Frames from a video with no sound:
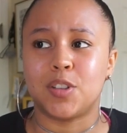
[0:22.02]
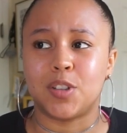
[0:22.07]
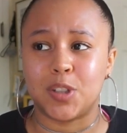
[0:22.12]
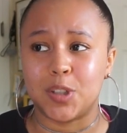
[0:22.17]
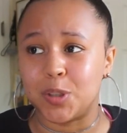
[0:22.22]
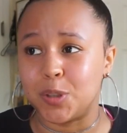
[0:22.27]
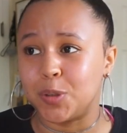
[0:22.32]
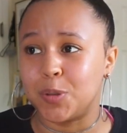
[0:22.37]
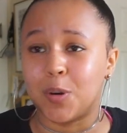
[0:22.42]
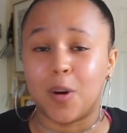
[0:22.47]

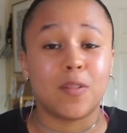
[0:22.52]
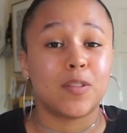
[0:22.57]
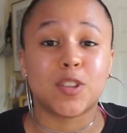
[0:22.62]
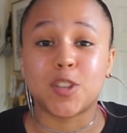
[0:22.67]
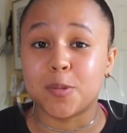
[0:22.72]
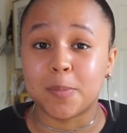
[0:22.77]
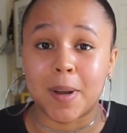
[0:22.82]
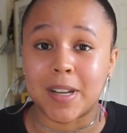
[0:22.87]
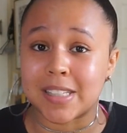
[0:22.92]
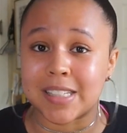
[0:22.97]
2
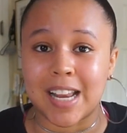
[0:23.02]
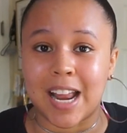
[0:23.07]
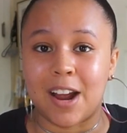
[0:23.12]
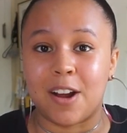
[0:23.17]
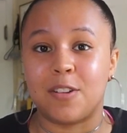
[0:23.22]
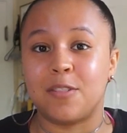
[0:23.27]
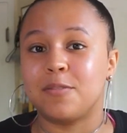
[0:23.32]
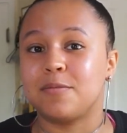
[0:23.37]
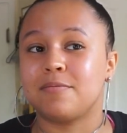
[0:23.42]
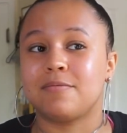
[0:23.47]
months
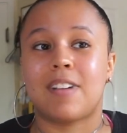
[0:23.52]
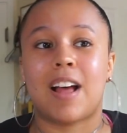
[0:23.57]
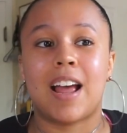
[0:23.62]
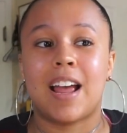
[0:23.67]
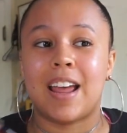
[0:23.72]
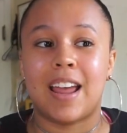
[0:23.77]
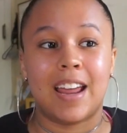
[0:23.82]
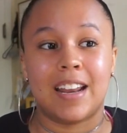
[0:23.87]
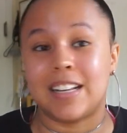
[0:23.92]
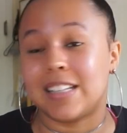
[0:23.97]
now.
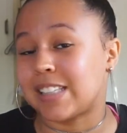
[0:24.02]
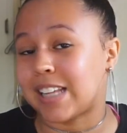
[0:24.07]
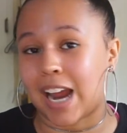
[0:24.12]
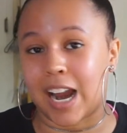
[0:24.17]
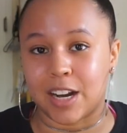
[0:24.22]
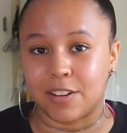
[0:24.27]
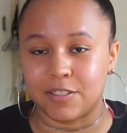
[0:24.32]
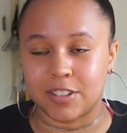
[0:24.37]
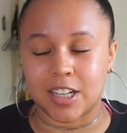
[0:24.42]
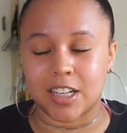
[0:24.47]
And it's
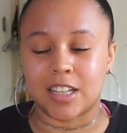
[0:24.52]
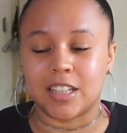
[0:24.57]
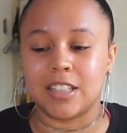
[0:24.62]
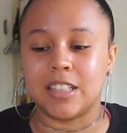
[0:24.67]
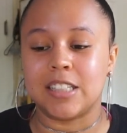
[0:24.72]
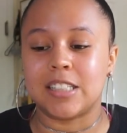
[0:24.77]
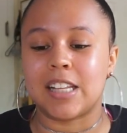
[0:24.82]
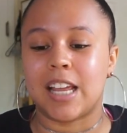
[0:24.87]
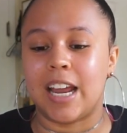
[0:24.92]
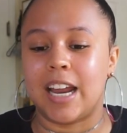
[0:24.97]
kind of
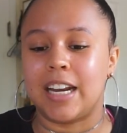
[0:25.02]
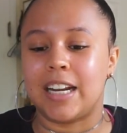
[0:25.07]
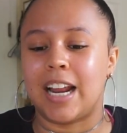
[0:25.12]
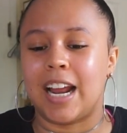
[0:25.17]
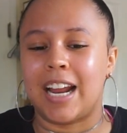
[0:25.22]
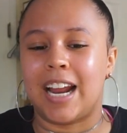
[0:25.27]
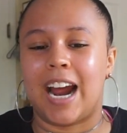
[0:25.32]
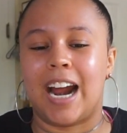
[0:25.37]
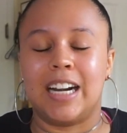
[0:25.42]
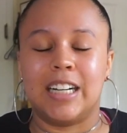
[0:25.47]
ridiculous and
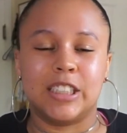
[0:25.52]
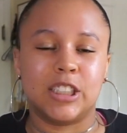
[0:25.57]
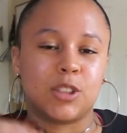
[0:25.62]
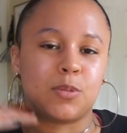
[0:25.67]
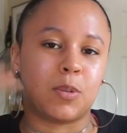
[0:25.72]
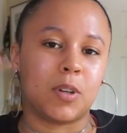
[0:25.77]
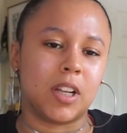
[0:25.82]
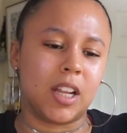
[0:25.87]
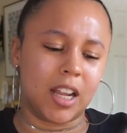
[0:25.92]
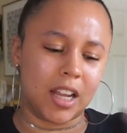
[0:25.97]
I kind of just
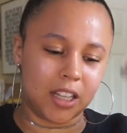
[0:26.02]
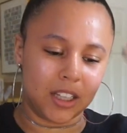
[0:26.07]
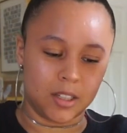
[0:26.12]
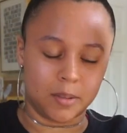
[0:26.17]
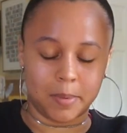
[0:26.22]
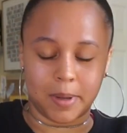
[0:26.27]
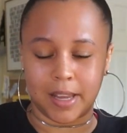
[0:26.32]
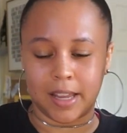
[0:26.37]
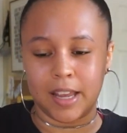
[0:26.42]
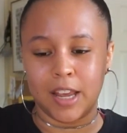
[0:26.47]
want to get a little
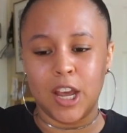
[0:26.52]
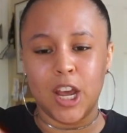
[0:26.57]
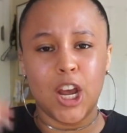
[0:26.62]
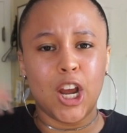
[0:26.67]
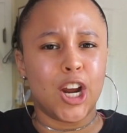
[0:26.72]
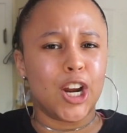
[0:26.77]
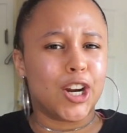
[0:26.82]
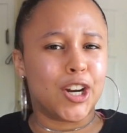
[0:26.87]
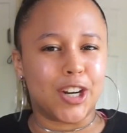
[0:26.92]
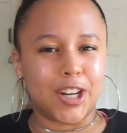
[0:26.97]
bit
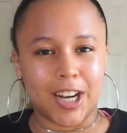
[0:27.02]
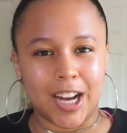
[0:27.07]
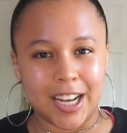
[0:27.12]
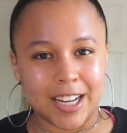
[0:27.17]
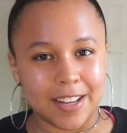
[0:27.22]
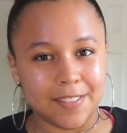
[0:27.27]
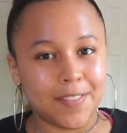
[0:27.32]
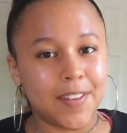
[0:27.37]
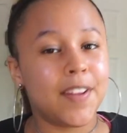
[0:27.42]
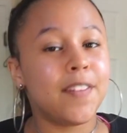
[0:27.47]

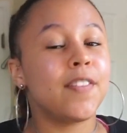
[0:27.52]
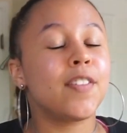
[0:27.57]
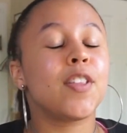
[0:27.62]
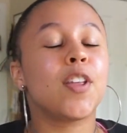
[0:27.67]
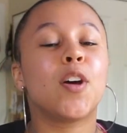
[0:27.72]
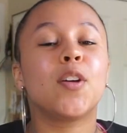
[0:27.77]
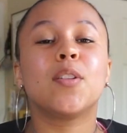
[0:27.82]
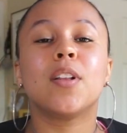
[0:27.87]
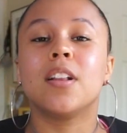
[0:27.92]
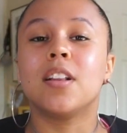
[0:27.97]
creative, even
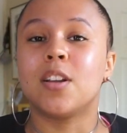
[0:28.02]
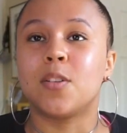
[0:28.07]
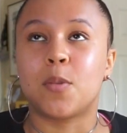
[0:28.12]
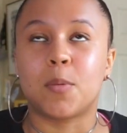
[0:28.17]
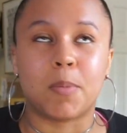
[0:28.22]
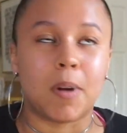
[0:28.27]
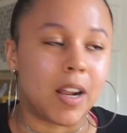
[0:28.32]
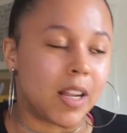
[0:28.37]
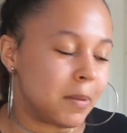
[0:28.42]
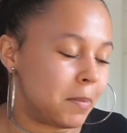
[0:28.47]
though the look will
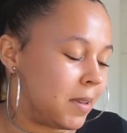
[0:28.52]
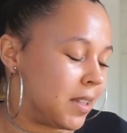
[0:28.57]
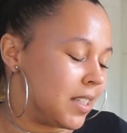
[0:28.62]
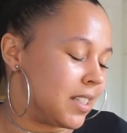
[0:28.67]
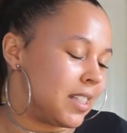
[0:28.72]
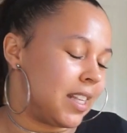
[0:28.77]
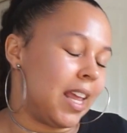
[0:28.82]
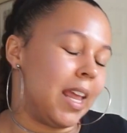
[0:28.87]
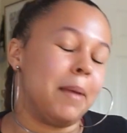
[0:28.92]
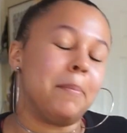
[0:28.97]
probably be the
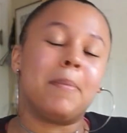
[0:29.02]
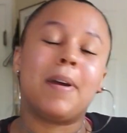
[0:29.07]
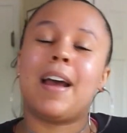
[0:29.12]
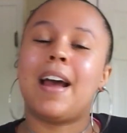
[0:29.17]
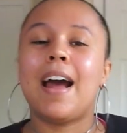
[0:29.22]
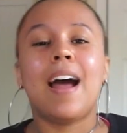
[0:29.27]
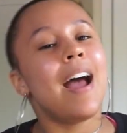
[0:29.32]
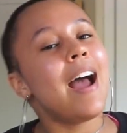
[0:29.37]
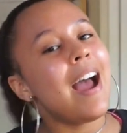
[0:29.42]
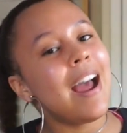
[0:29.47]
same.
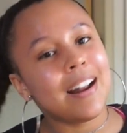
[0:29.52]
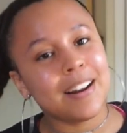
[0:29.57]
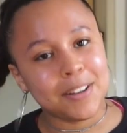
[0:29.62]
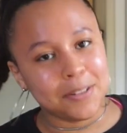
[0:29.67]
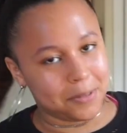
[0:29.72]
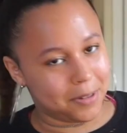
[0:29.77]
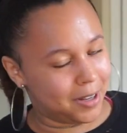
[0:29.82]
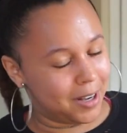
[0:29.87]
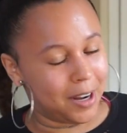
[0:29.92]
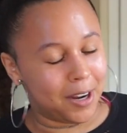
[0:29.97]
I
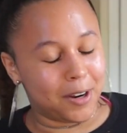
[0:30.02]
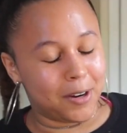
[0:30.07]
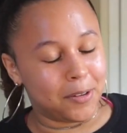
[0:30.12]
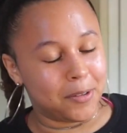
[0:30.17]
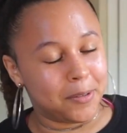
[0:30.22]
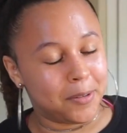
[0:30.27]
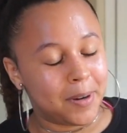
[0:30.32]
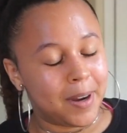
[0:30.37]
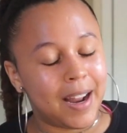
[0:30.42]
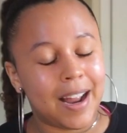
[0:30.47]
don't
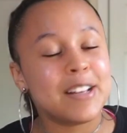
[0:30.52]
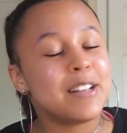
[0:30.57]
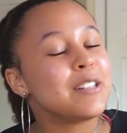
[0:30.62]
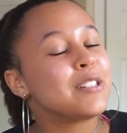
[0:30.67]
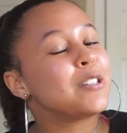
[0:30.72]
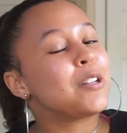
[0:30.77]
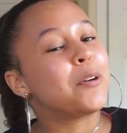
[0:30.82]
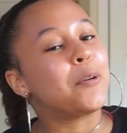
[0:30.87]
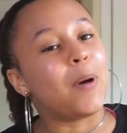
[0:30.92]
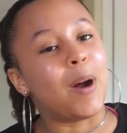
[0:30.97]
know.
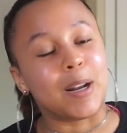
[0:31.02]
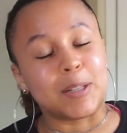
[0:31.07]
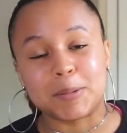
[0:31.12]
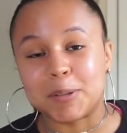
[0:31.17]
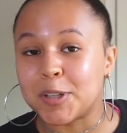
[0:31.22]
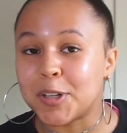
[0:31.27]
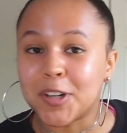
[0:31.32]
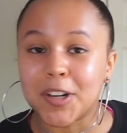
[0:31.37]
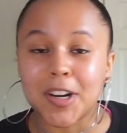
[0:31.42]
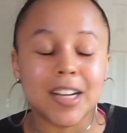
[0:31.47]
So watch
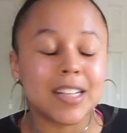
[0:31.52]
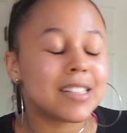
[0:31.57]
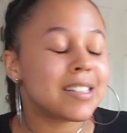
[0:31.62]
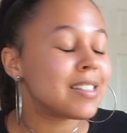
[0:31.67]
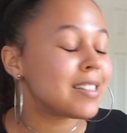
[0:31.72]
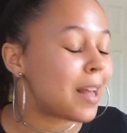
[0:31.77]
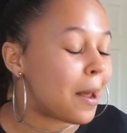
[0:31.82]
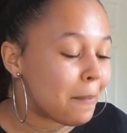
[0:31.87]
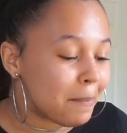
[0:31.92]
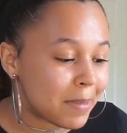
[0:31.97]
me create
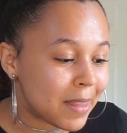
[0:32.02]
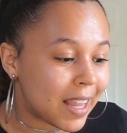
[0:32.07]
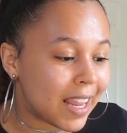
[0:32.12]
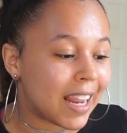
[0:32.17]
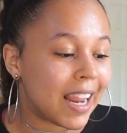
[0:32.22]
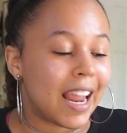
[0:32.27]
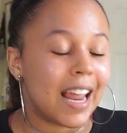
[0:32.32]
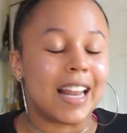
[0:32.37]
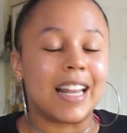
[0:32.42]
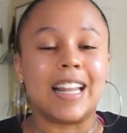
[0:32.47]

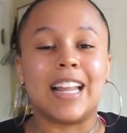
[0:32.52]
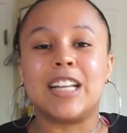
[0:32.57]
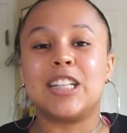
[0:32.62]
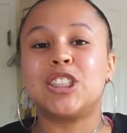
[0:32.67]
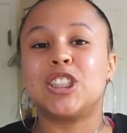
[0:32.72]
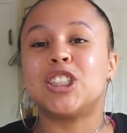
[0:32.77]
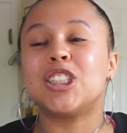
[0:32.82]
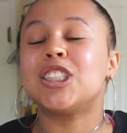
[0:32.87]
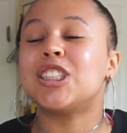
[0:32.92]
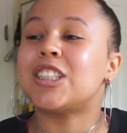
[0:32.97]
something and
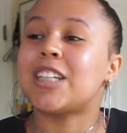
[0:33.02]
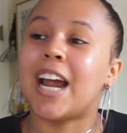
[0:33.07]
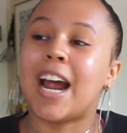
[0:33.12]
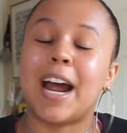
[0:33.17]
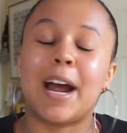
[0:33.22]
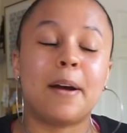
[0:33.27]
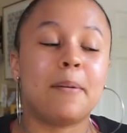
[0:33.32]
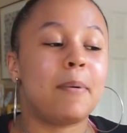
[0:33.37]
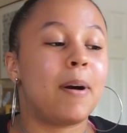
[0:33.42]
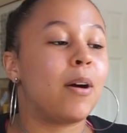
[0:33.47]
let's just
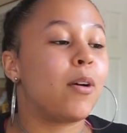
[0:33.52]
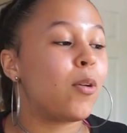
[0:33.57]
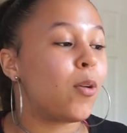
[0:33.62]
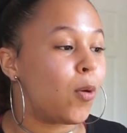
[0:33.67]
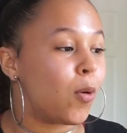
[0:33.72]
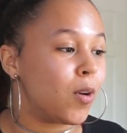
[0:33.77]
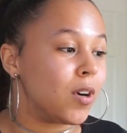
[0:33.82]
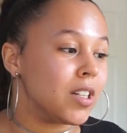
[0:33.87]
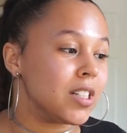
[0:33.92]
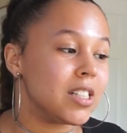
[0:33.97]
chat about
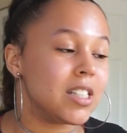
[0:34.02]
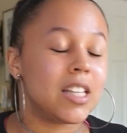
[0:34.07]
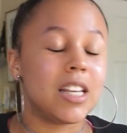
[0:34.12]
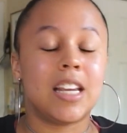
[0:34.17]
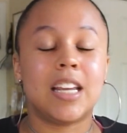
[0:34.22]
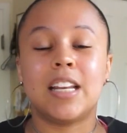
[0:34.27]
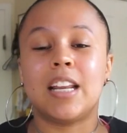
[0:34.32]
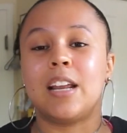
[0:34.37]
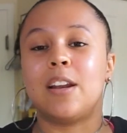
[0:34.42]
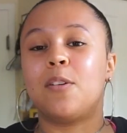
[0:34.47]

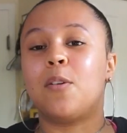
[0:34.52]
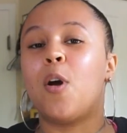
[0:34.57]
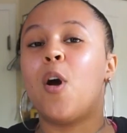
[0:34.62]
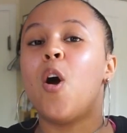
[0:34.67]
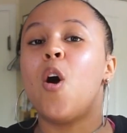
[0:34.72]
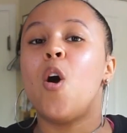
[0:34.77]
quarantine and